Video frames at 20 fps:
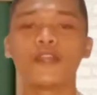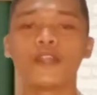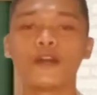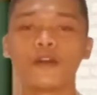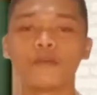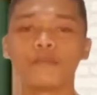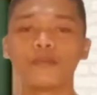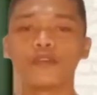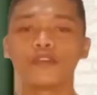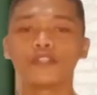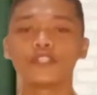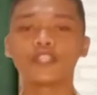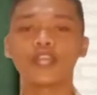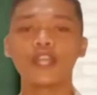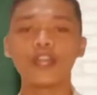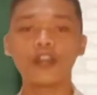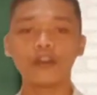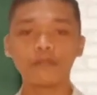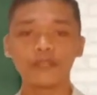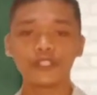output,
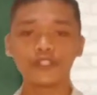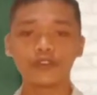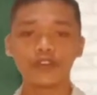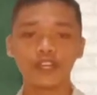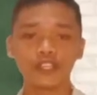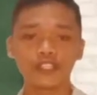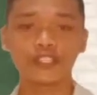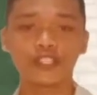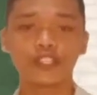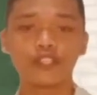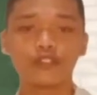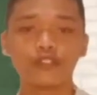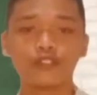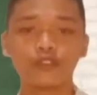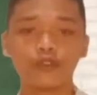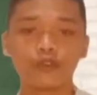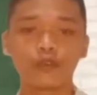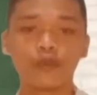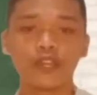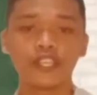allow me to ask you
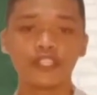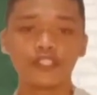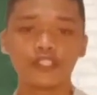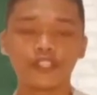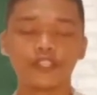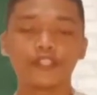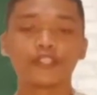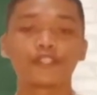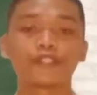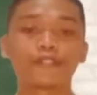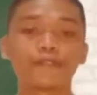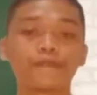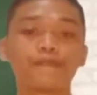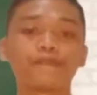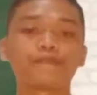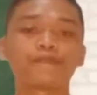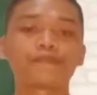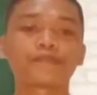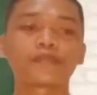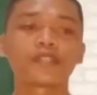2 questions.
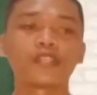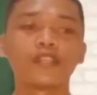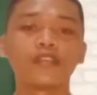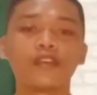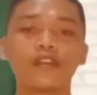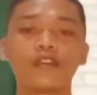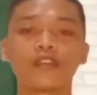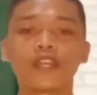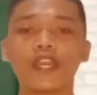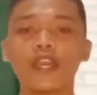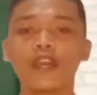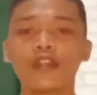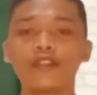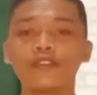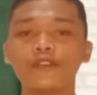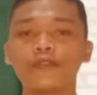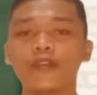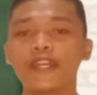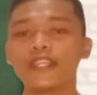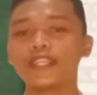Okay, are
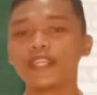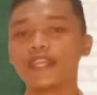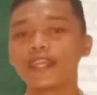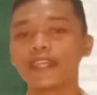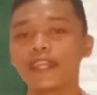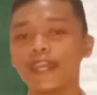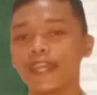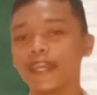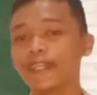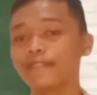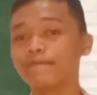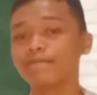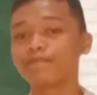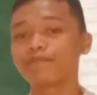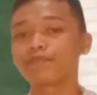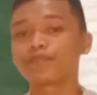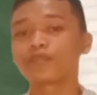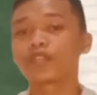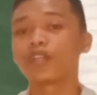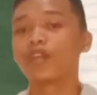you ready again?
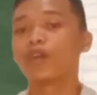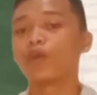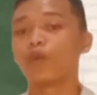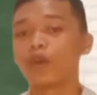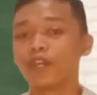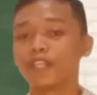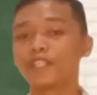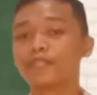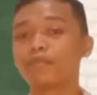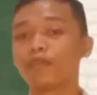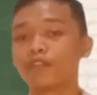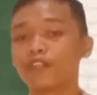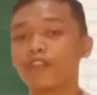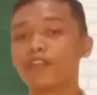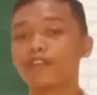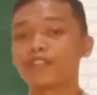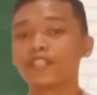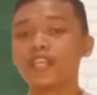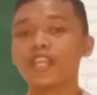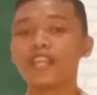What is modal
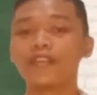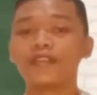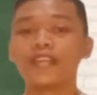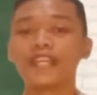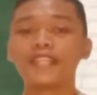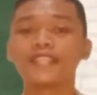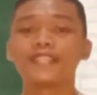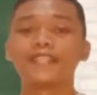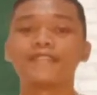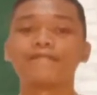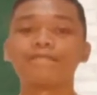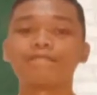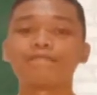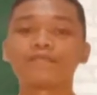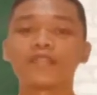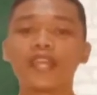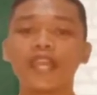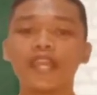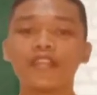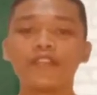auxiliaries?
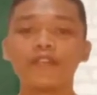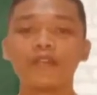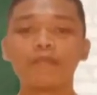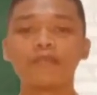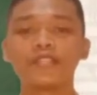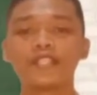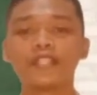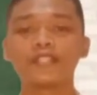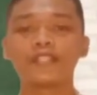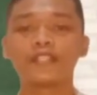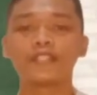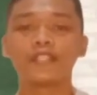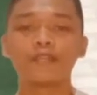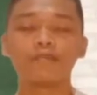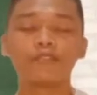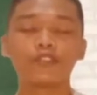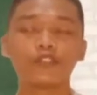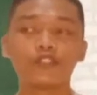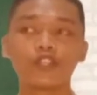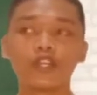Any representative to
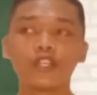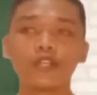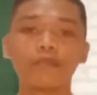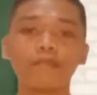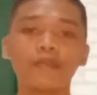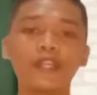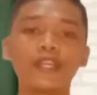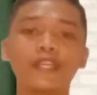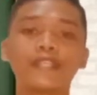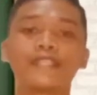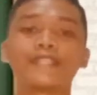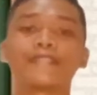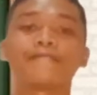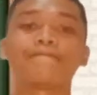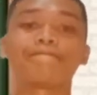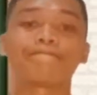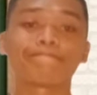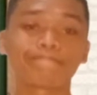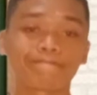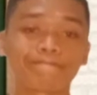stand up, please?
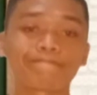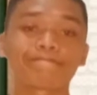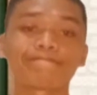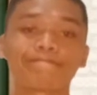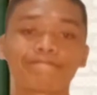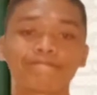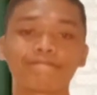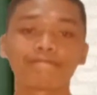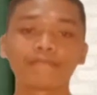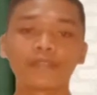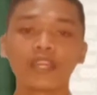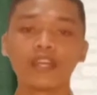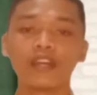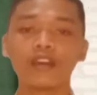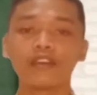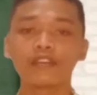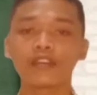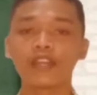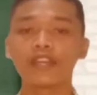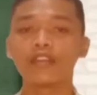
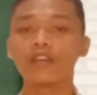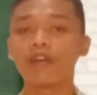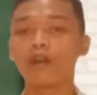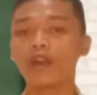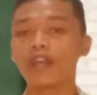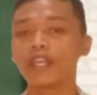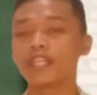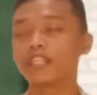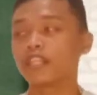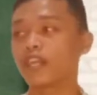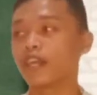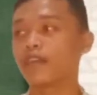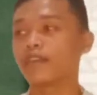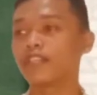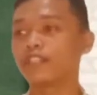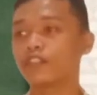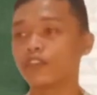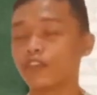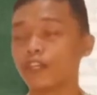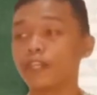Okay, go ahead, Kyra
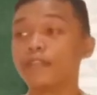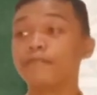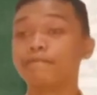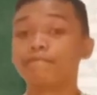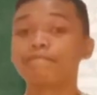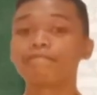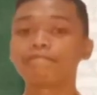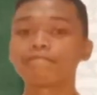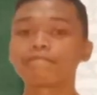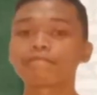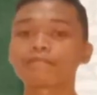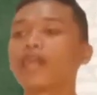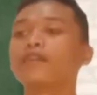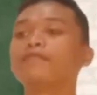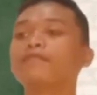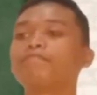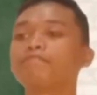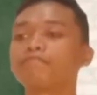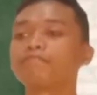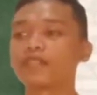Joy.
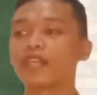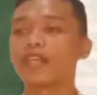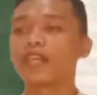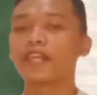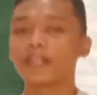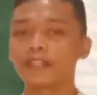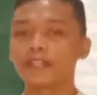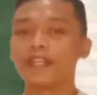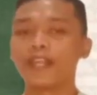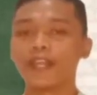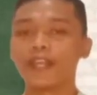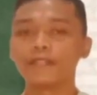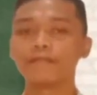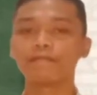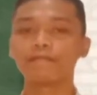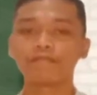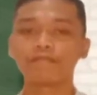Excellent.